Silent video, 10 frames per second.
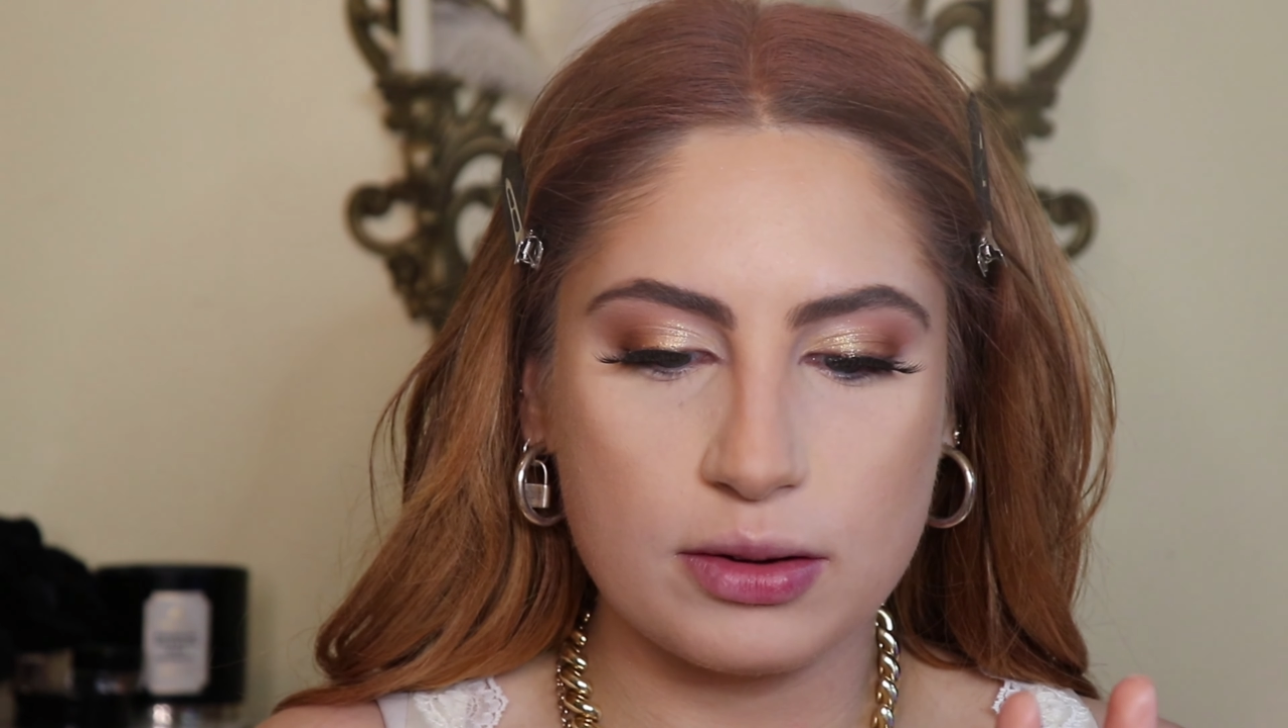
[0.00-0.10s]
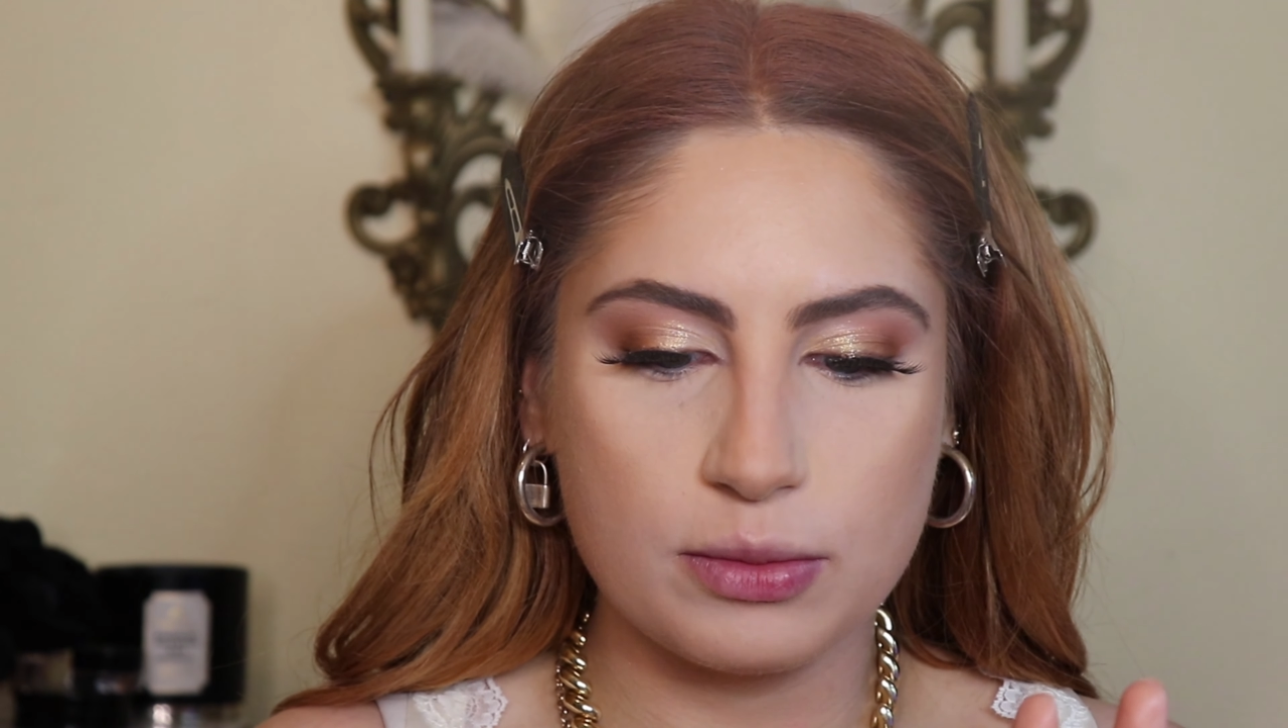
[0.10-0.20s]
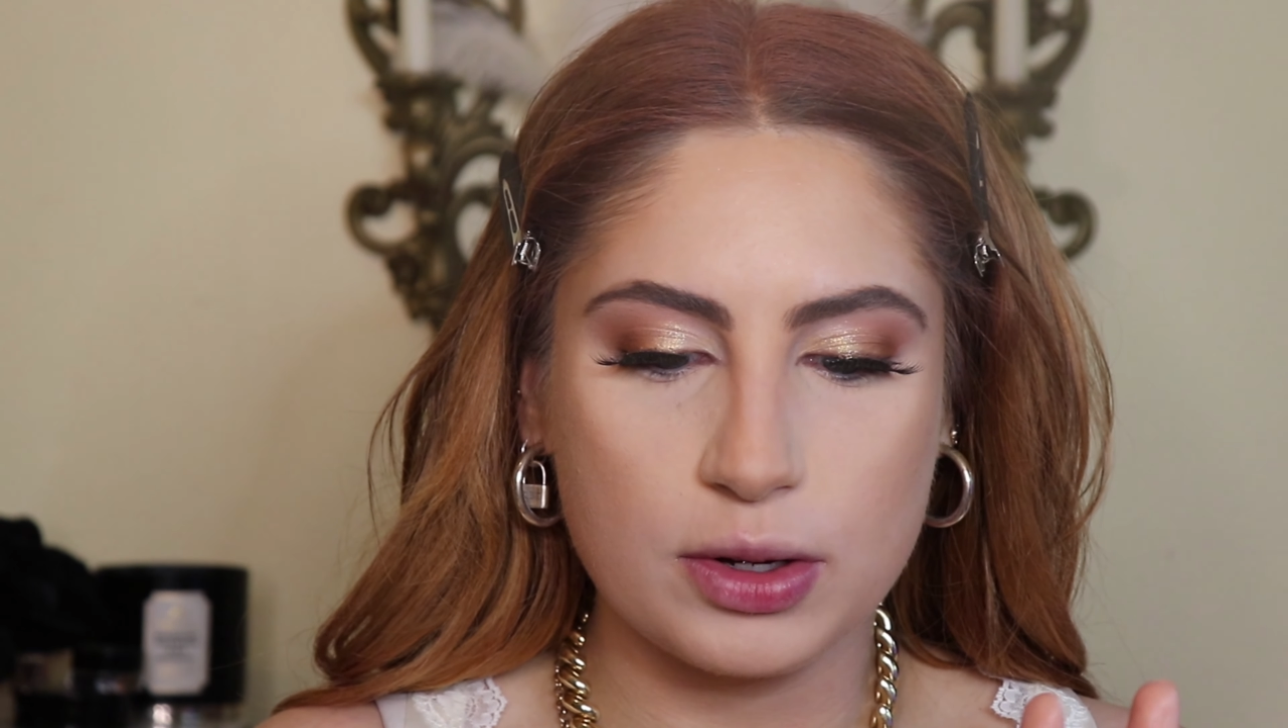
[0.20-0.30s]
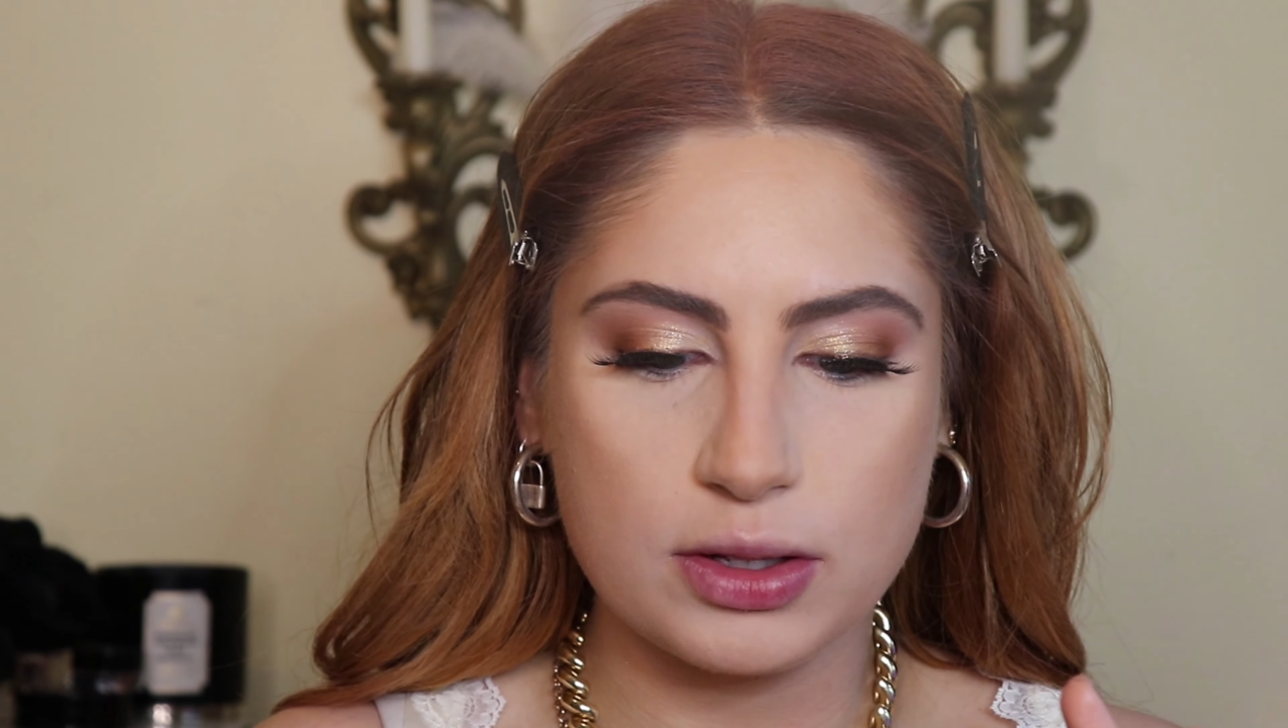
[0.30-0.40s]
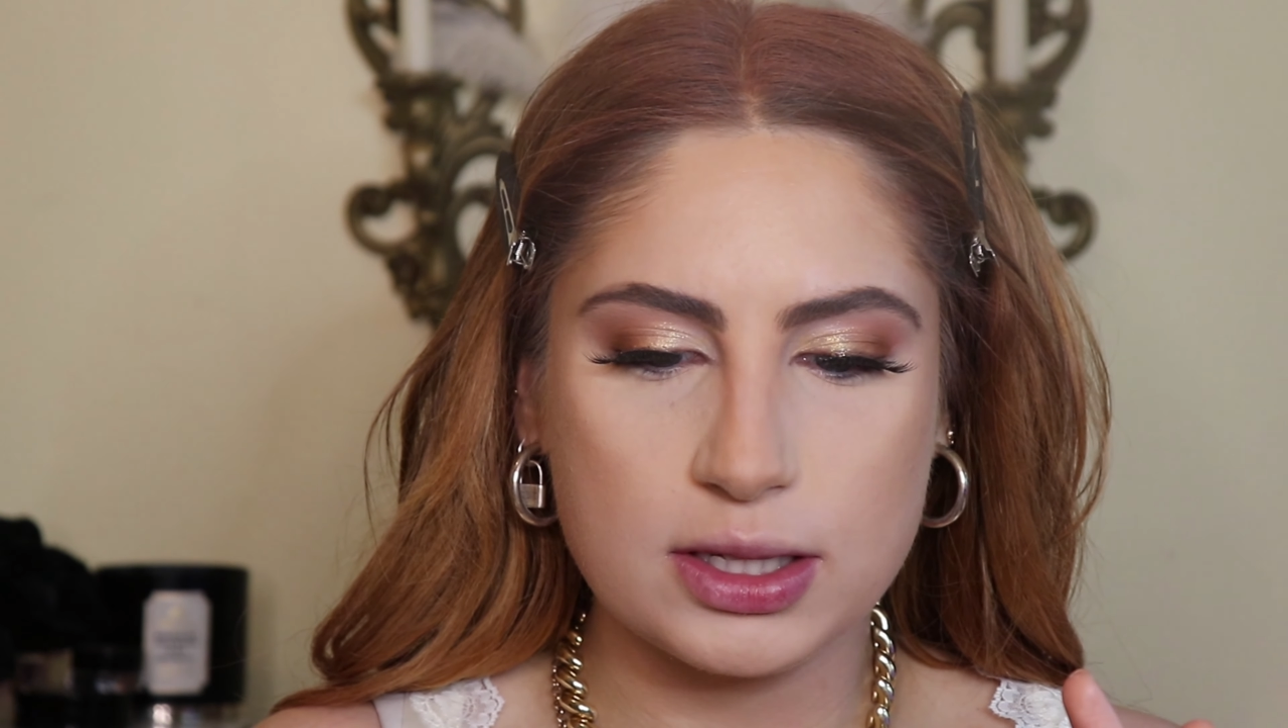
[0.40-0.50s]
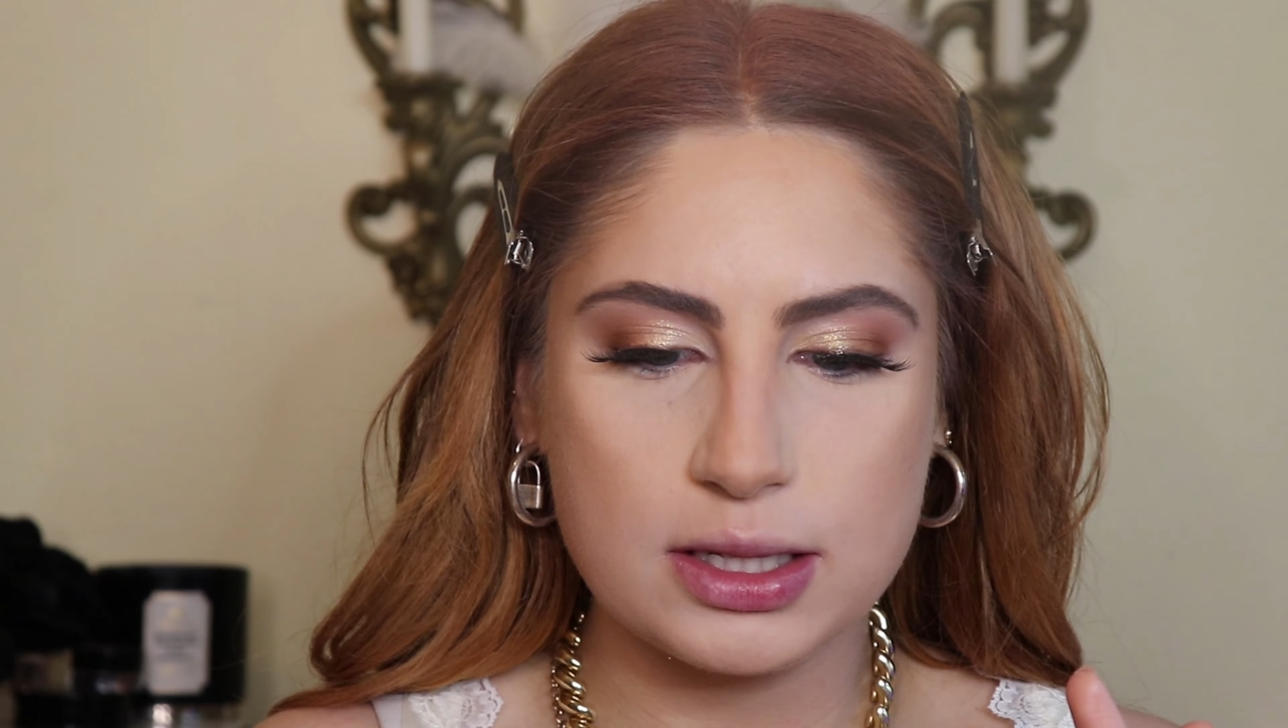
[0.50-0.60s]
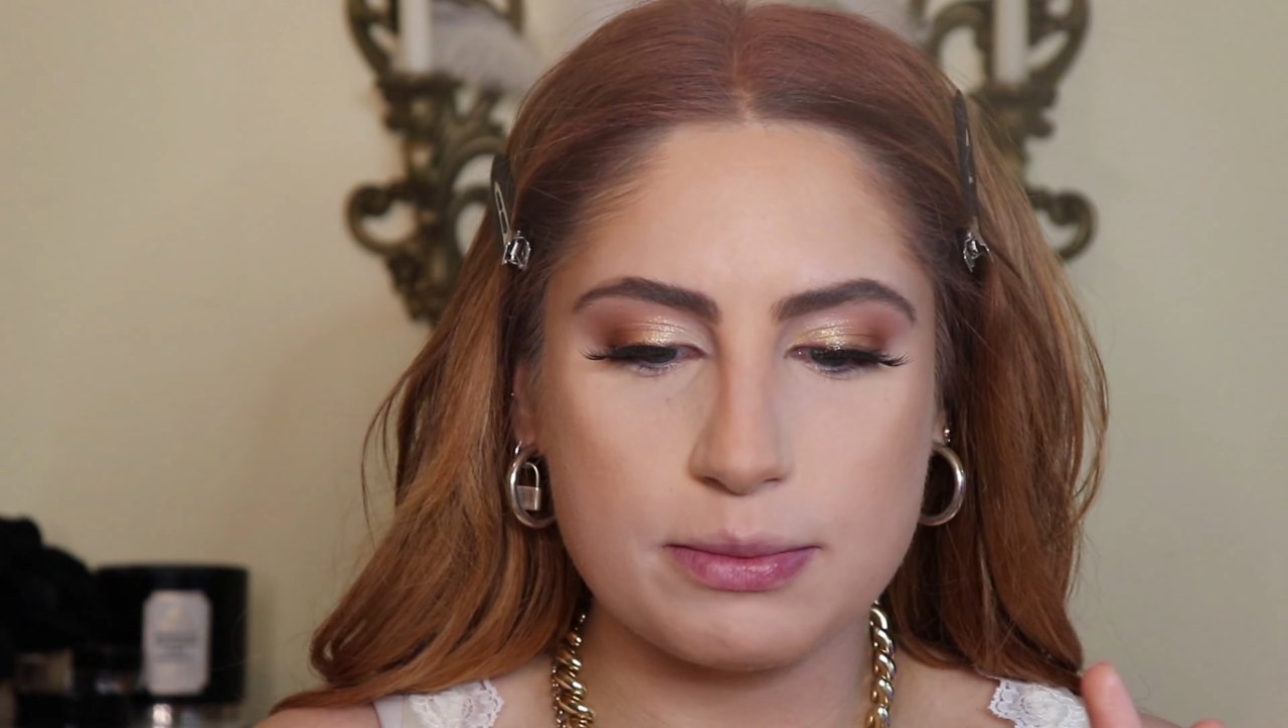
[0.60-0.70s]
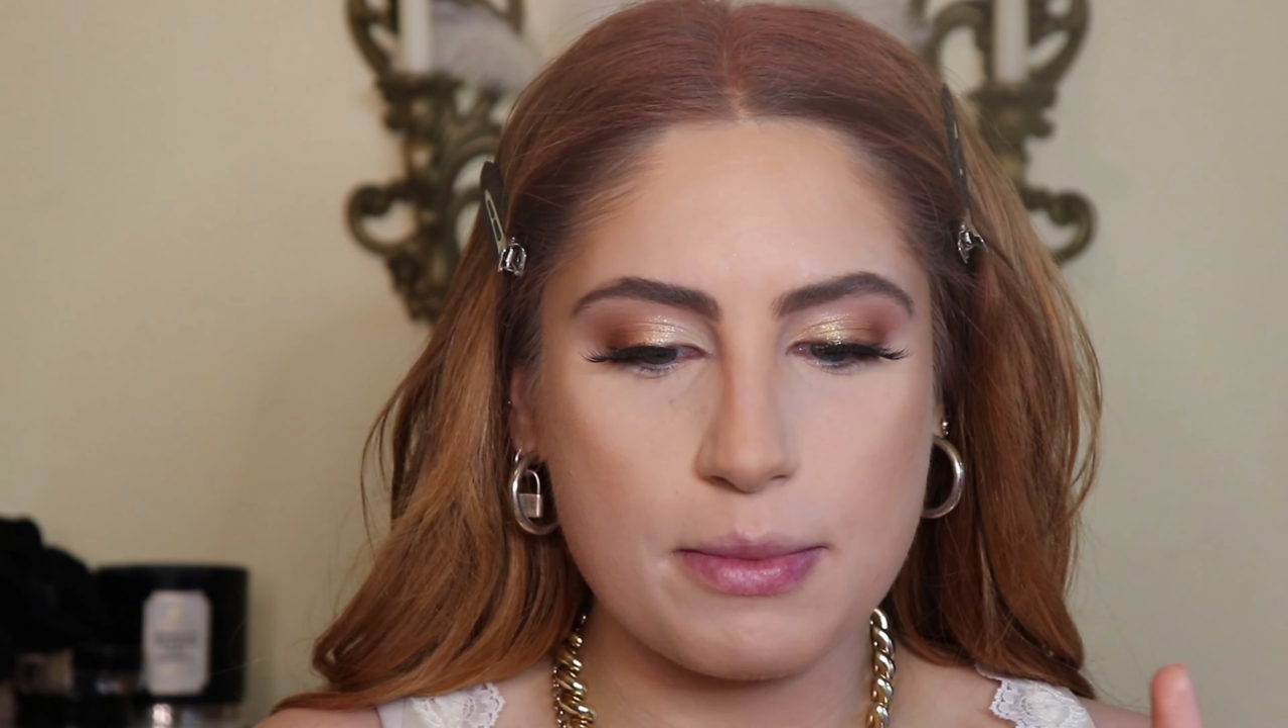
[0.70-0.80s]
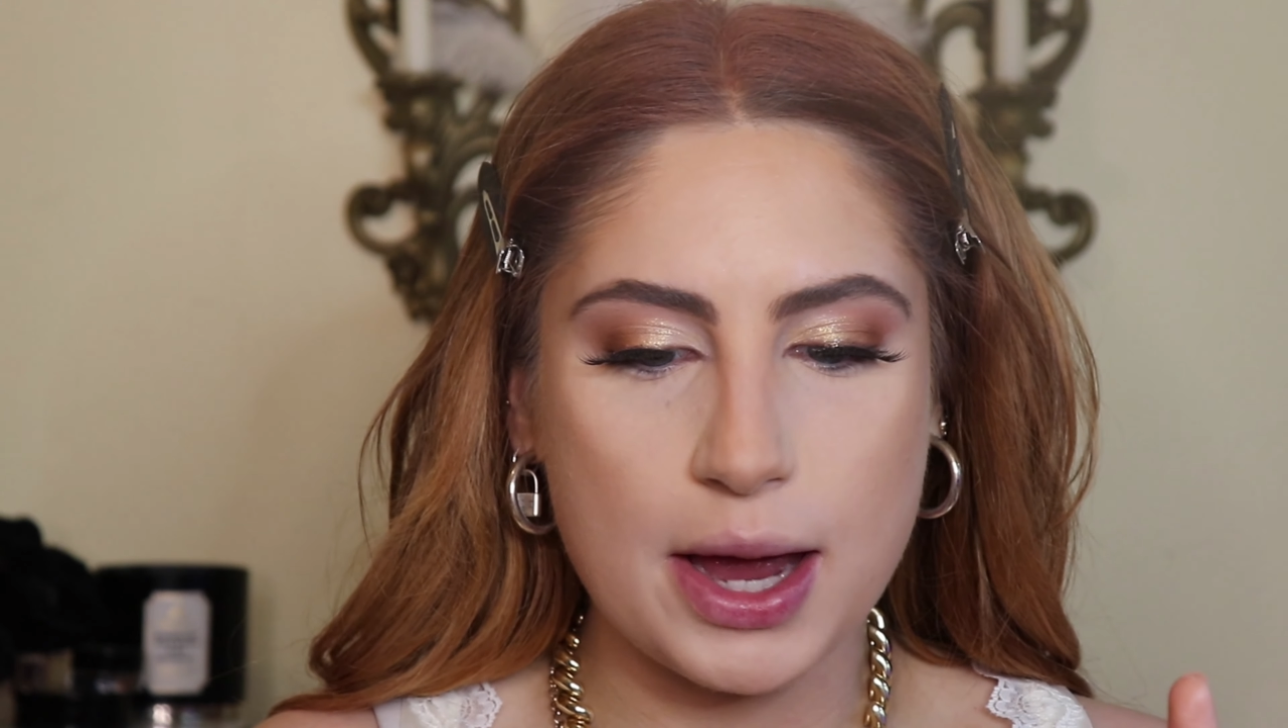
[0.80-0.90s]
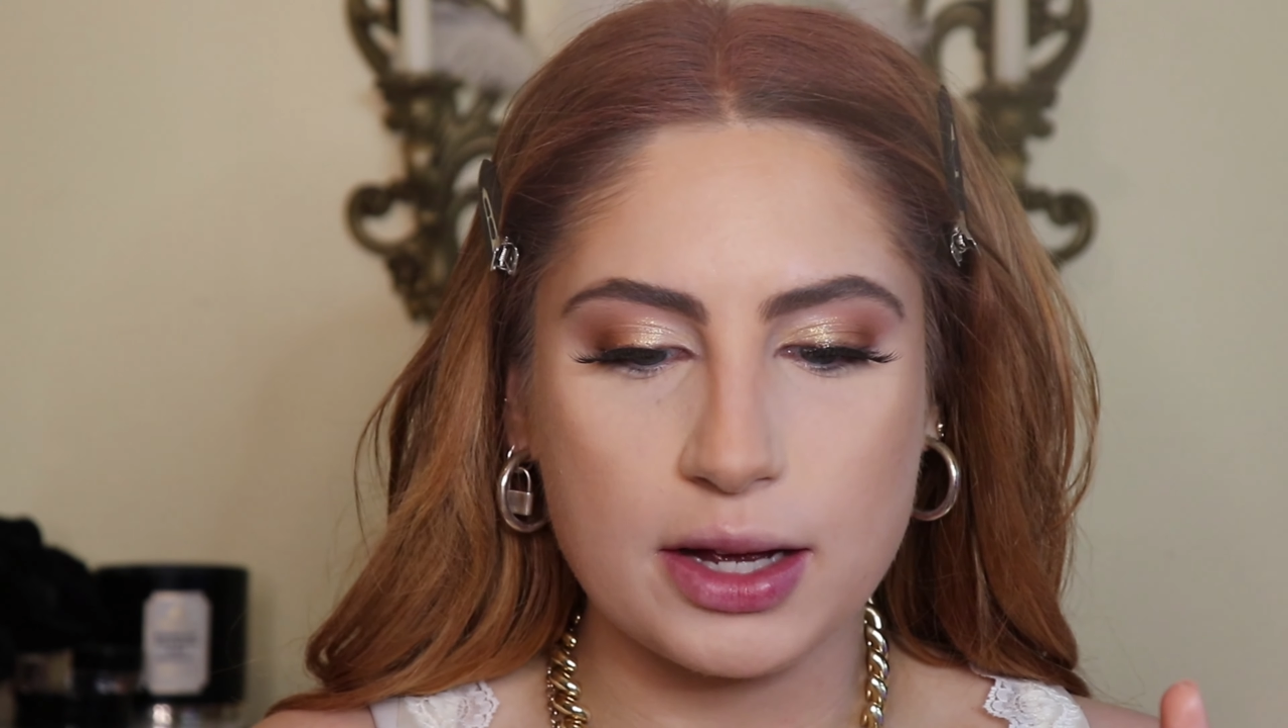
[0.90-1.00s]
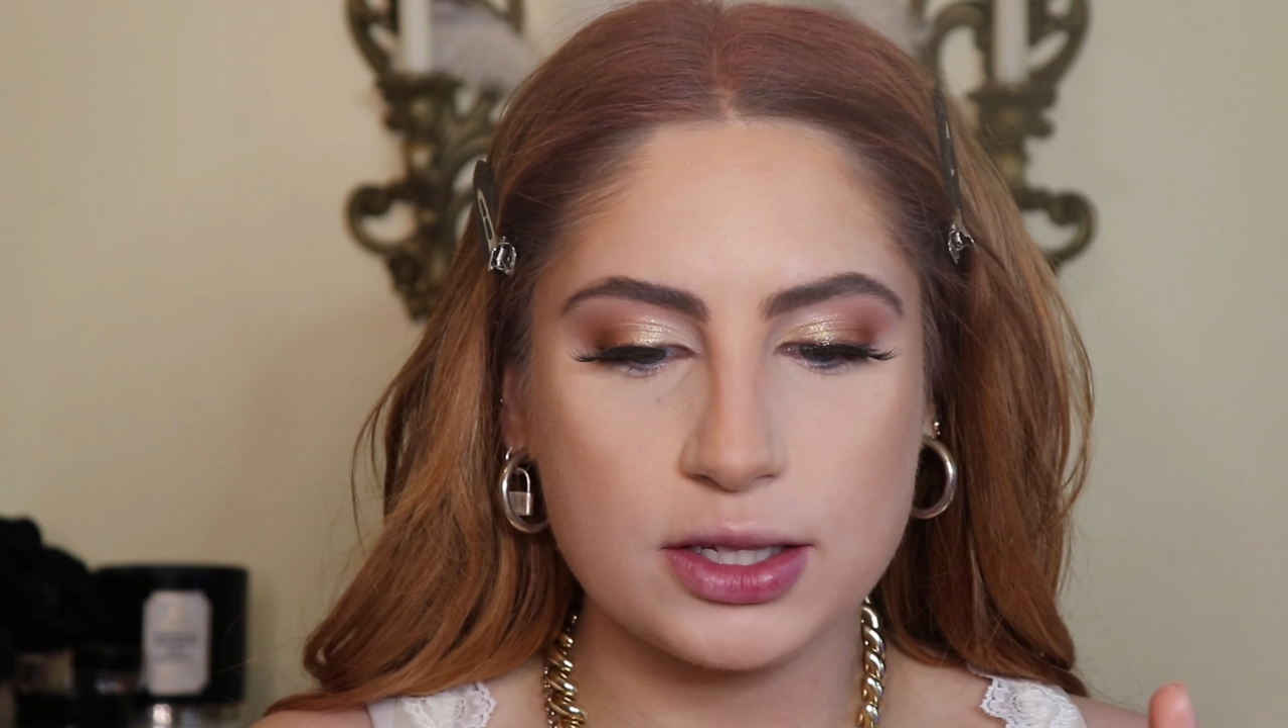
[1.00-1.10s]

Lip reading: well, this is Mega